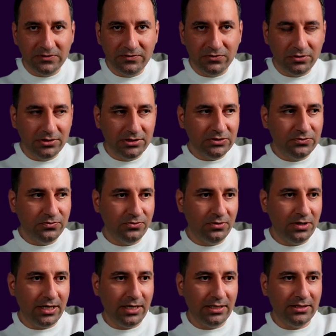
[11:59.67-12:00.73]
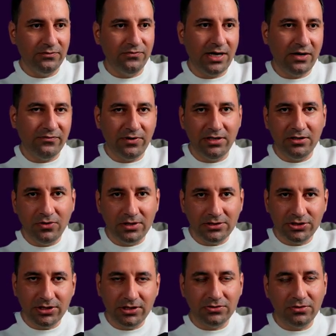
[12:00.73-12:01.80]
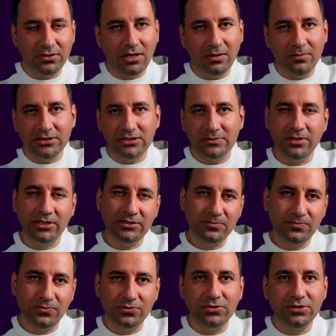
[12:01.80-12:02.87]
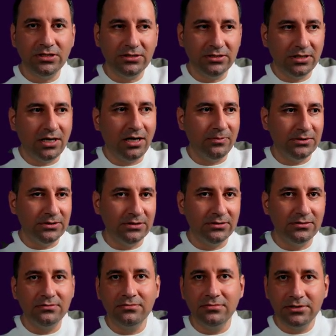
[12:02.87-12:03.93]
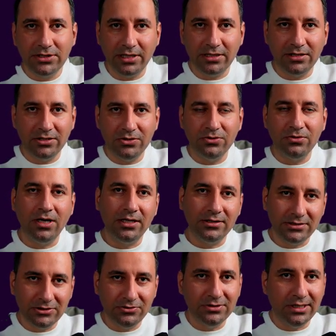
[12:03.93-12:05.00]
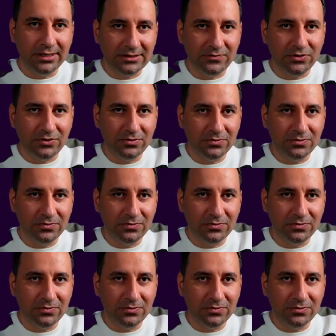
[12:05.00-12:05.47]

video is useful, and if you have any questions or comments, please put in the comment. Thank you, and see you in the next video.